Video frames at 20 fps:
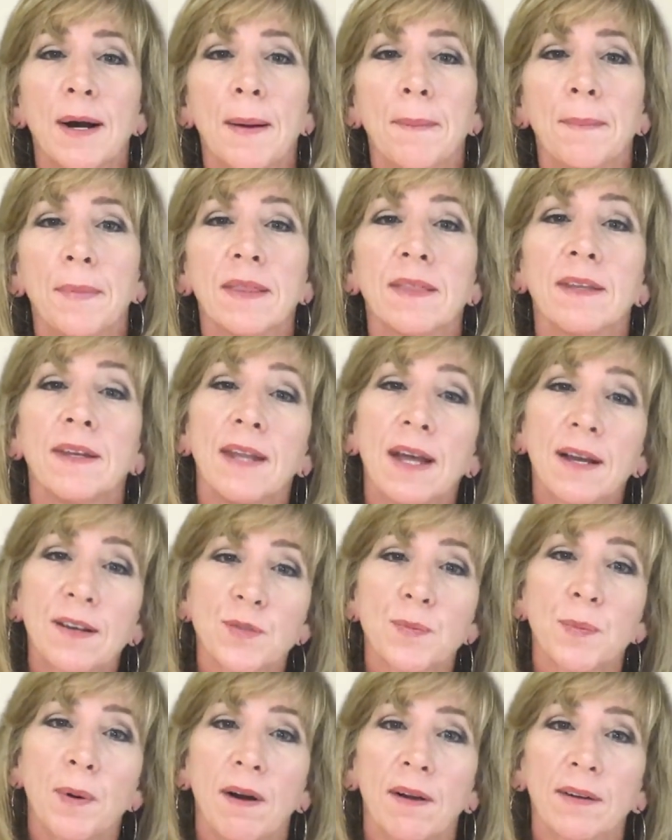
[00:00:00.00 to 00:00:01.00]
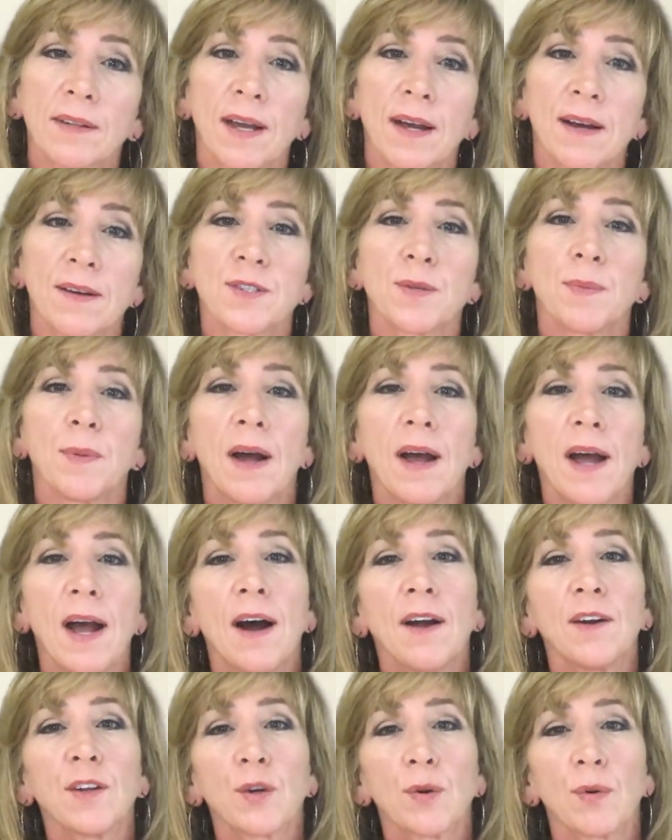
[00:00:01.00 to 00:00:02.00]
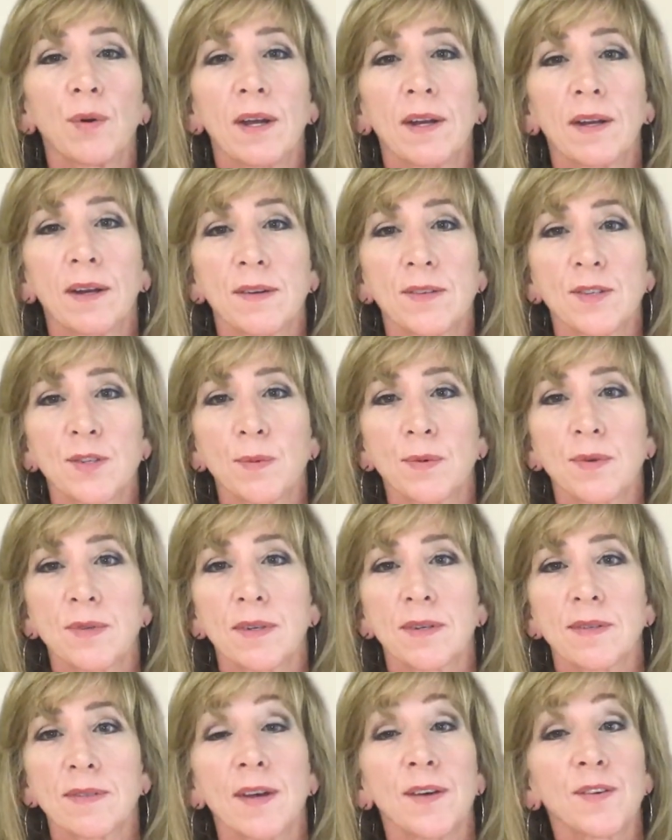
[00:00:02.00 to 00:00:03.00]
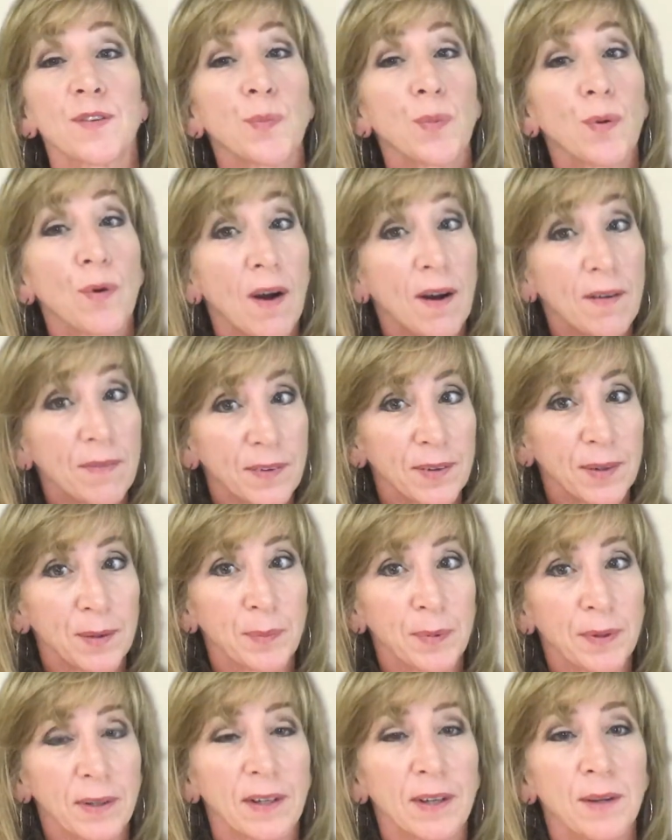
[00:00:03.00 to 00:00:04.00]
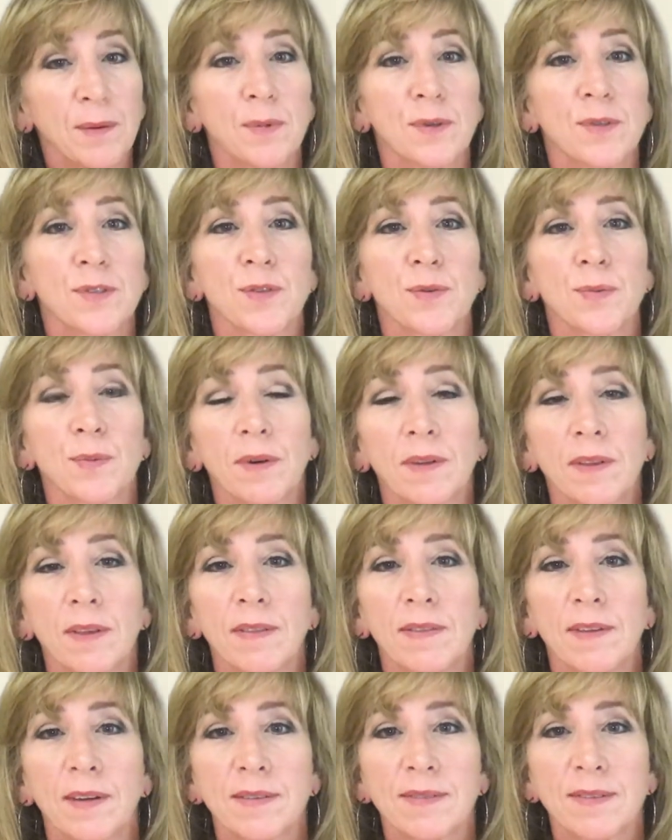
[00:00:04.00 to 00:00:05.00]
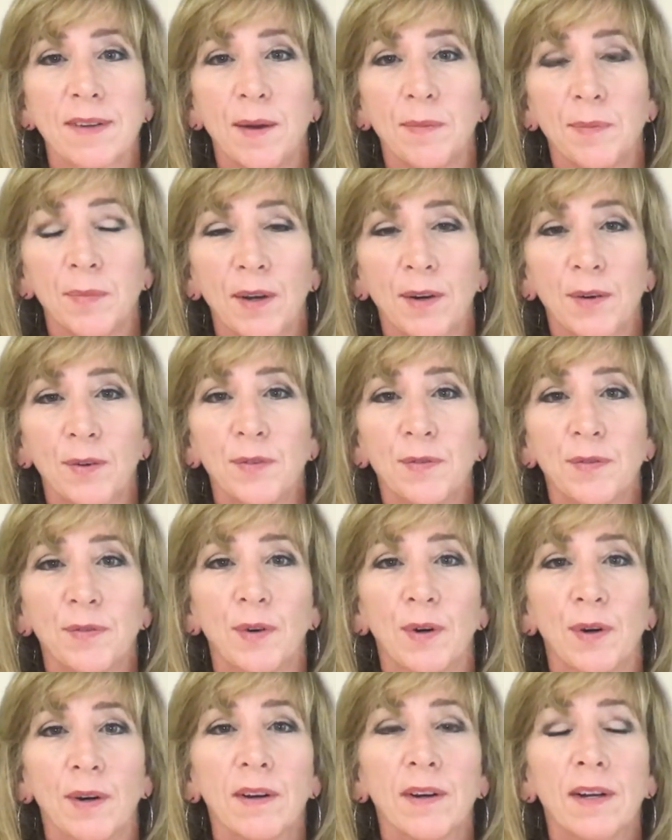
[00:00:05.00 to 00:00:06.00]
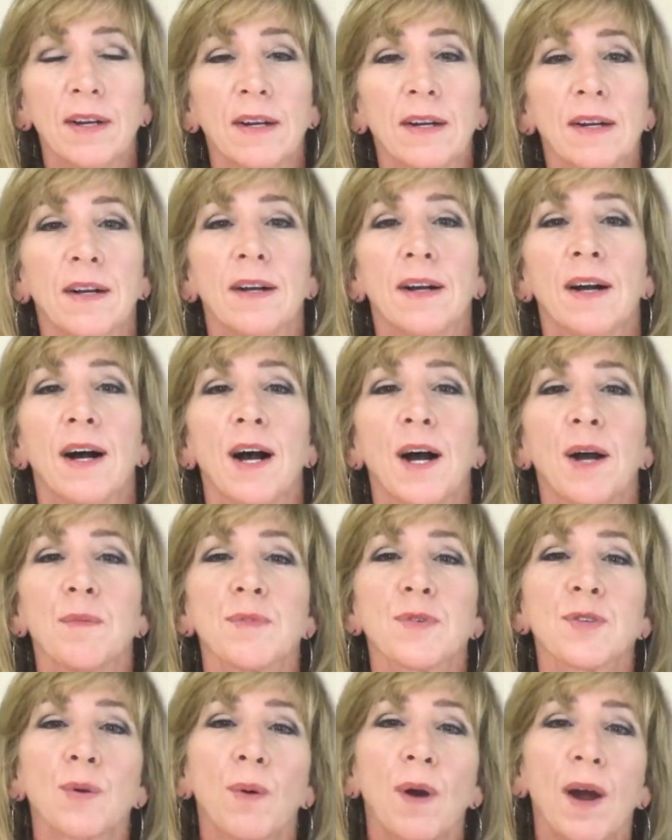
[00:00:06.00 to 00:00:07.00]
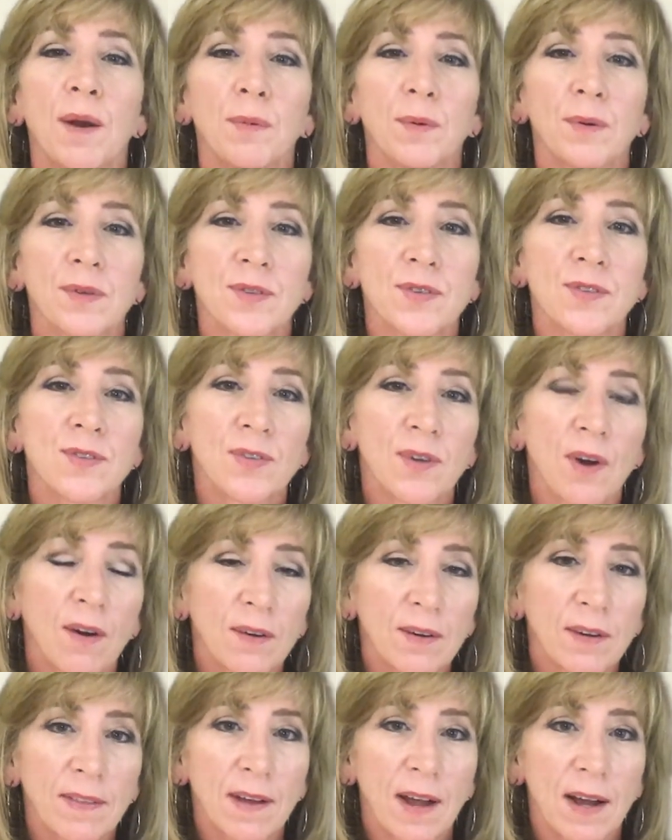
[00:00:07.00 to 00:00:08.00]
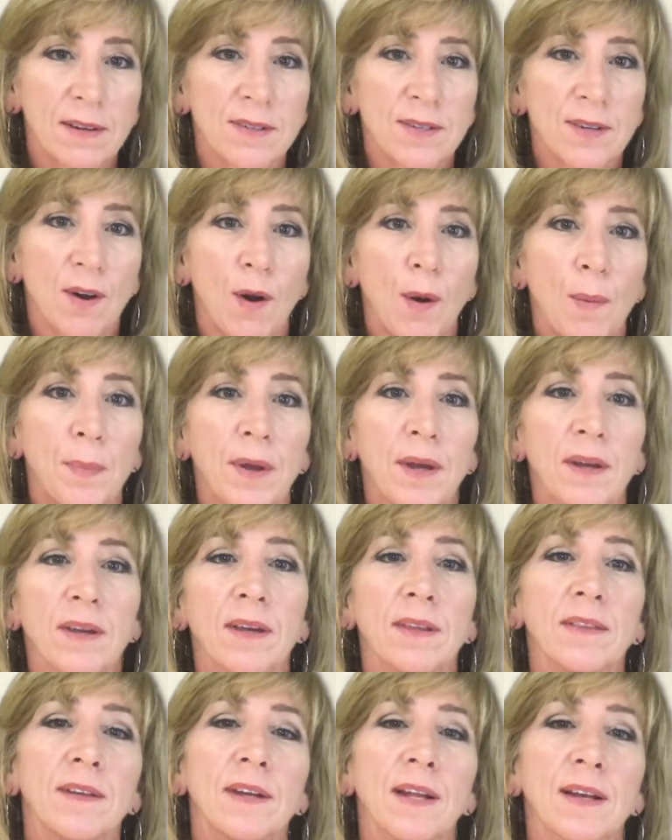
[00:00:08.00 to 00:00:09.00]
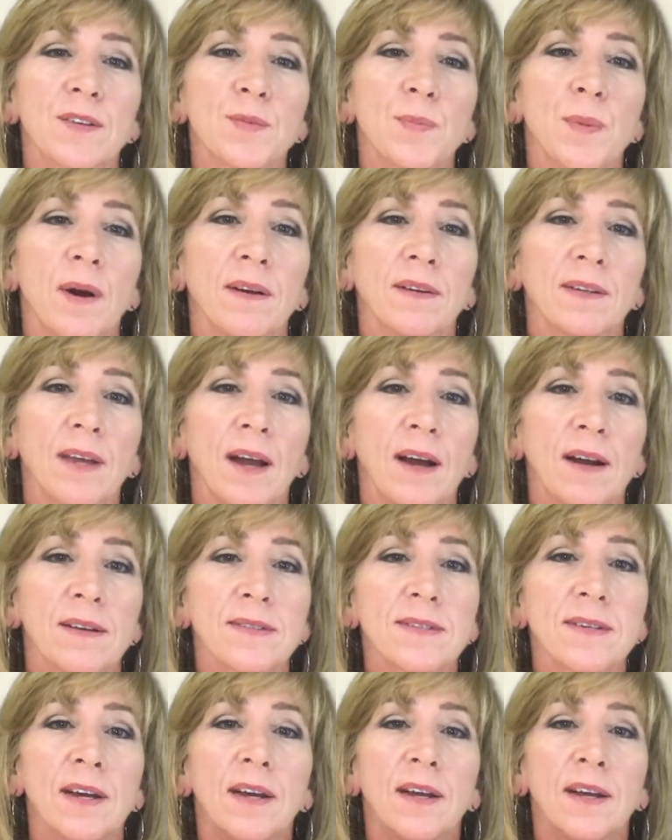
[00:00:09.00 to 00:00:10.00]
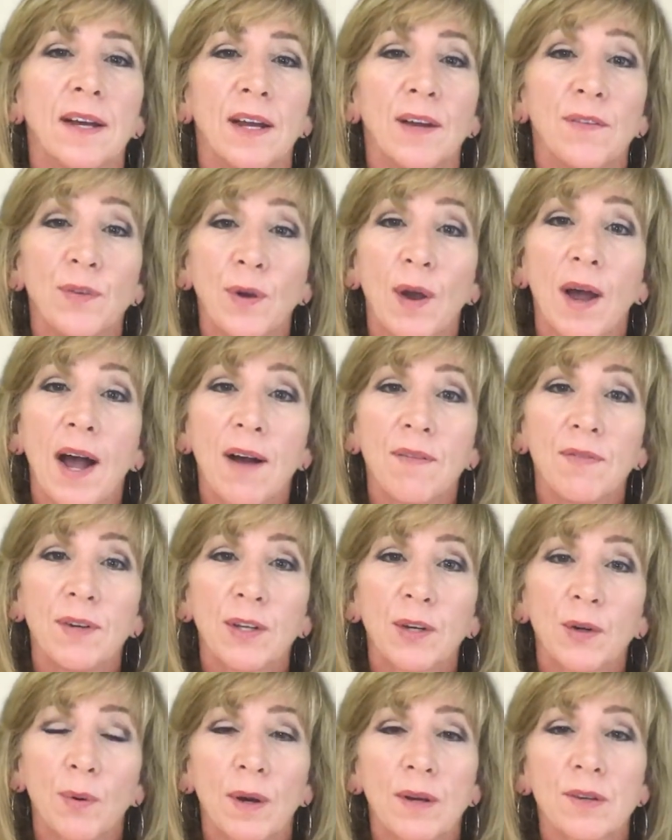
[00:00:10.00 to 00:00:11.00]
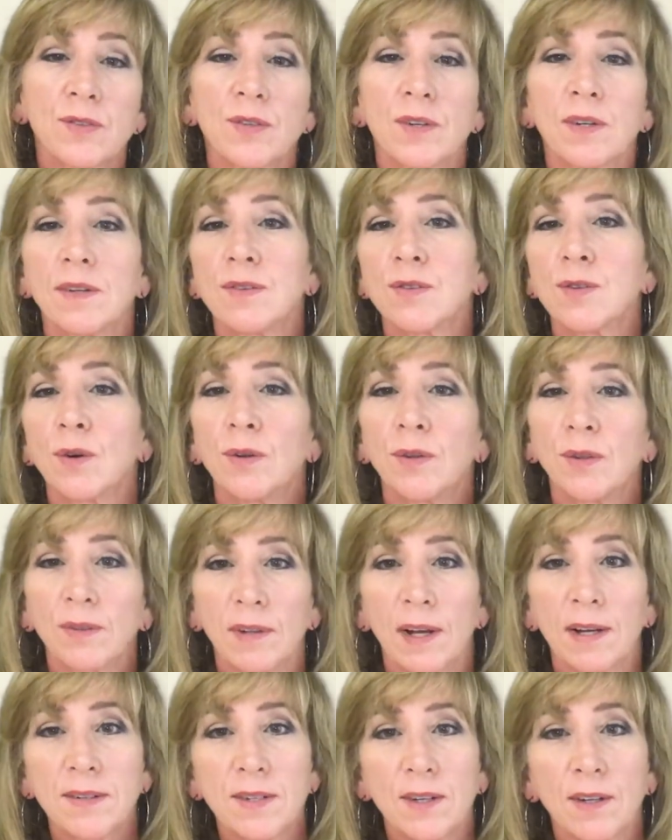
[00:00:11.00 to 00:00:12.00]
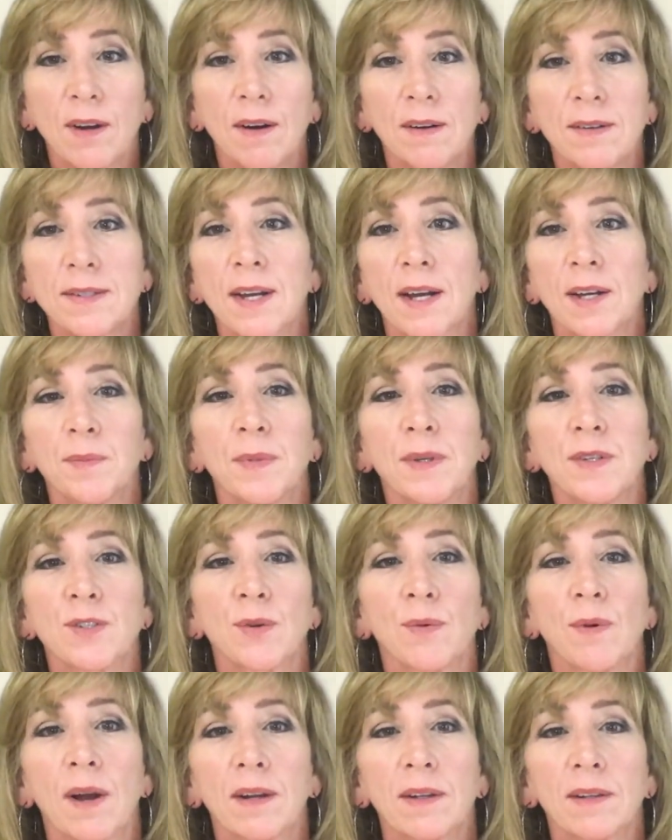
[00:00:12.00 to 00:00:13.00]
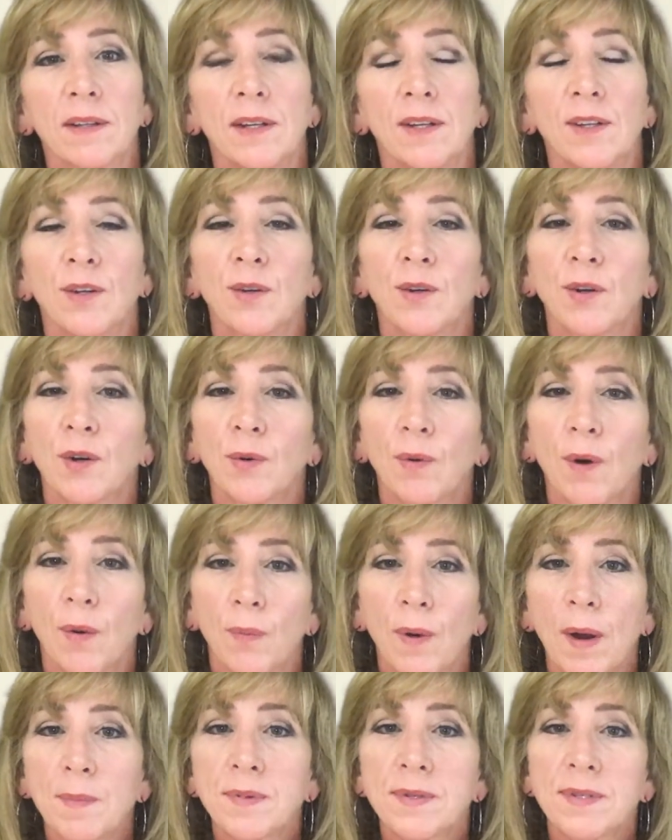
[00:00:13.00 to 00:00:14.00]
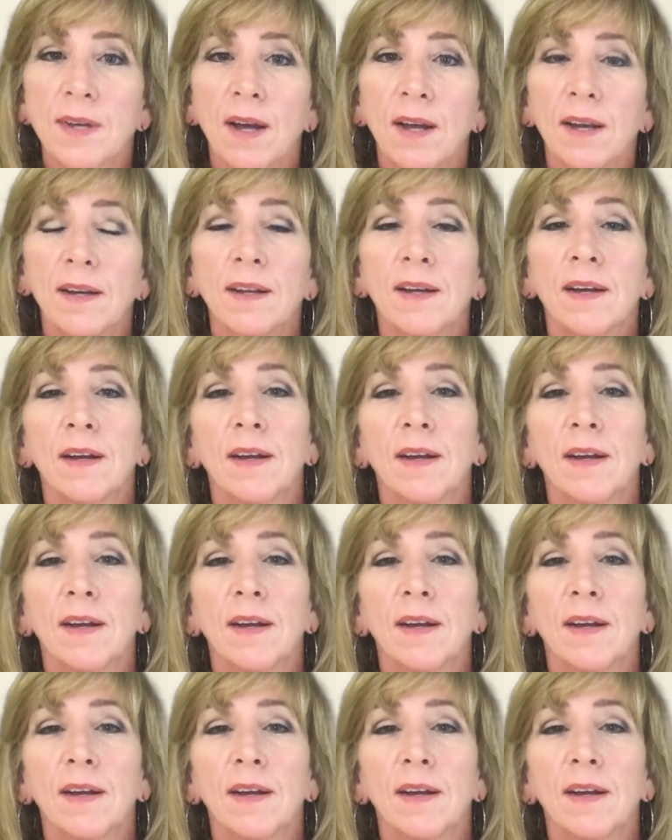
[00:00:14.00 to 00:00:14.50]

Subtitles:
in the next podcast about how to create customer success profitably, which is one of the things I'm known for. So I will start that topic in the next podcast. If you have any questions or you'd like to contact me directly, you can go to our website